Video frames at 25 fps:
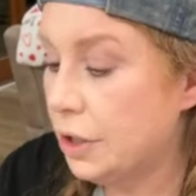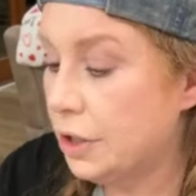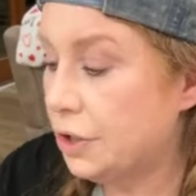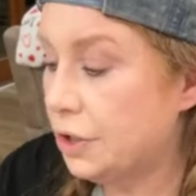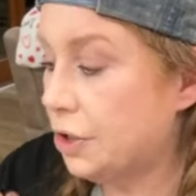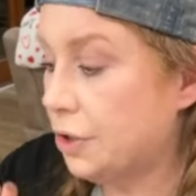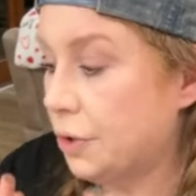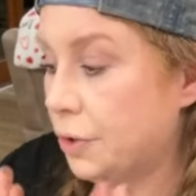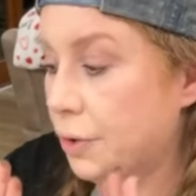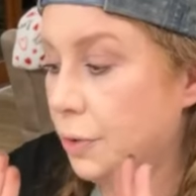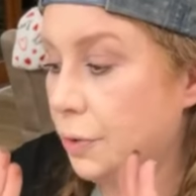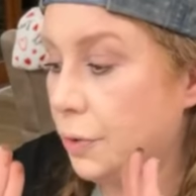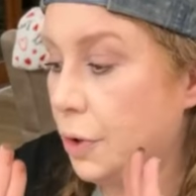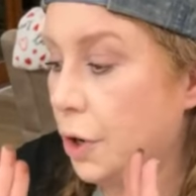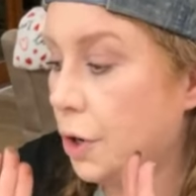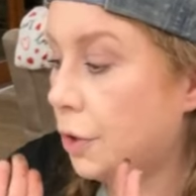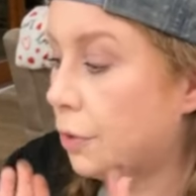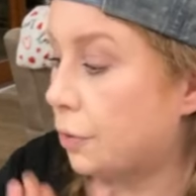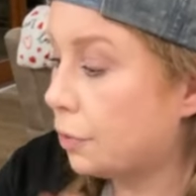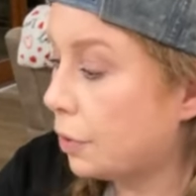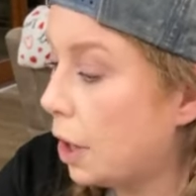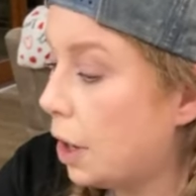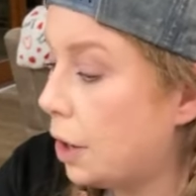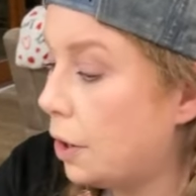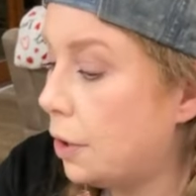to
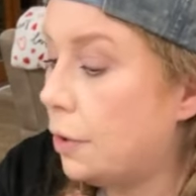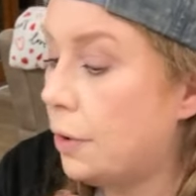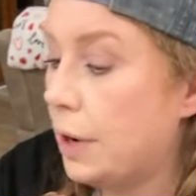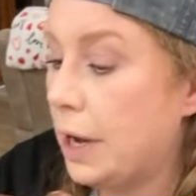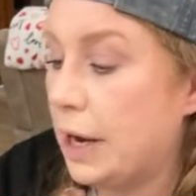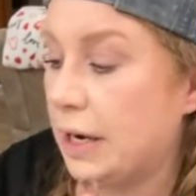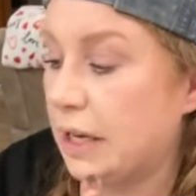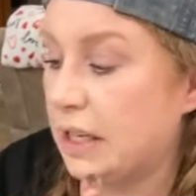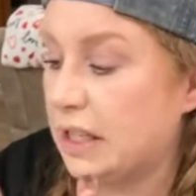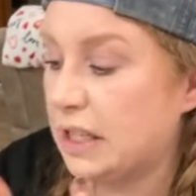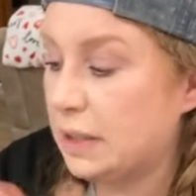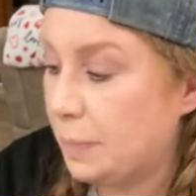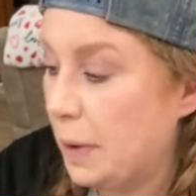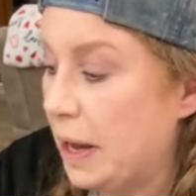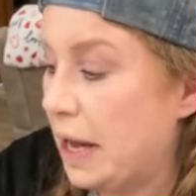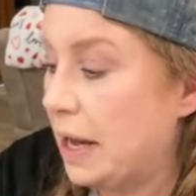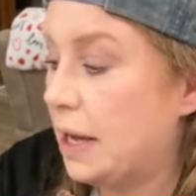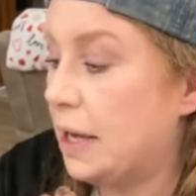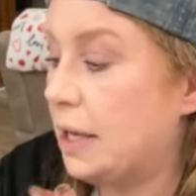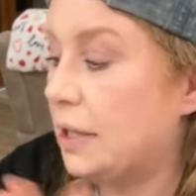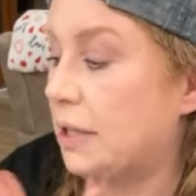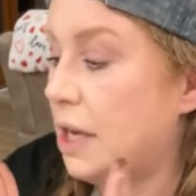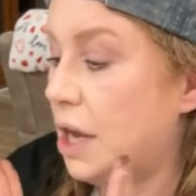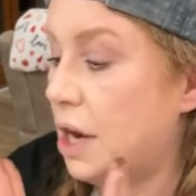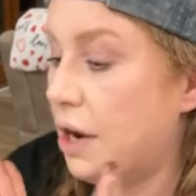grow and
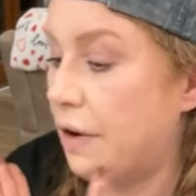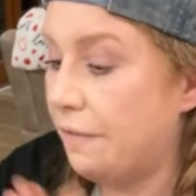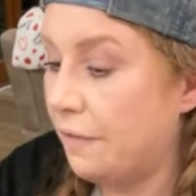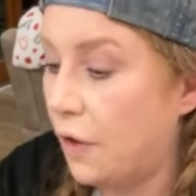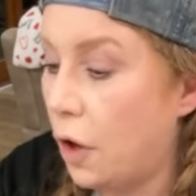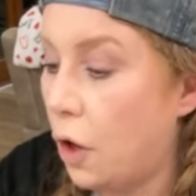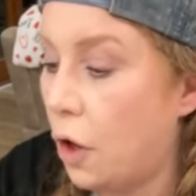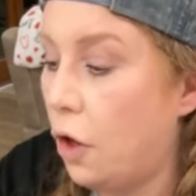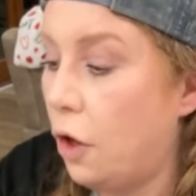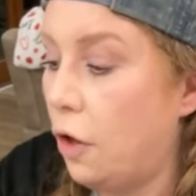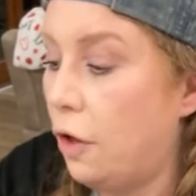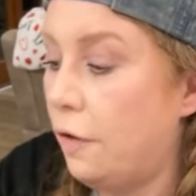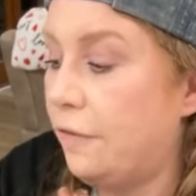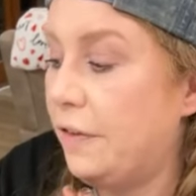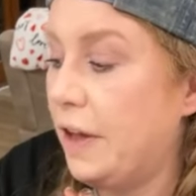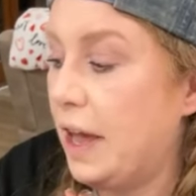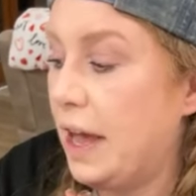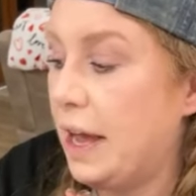expand and evolve.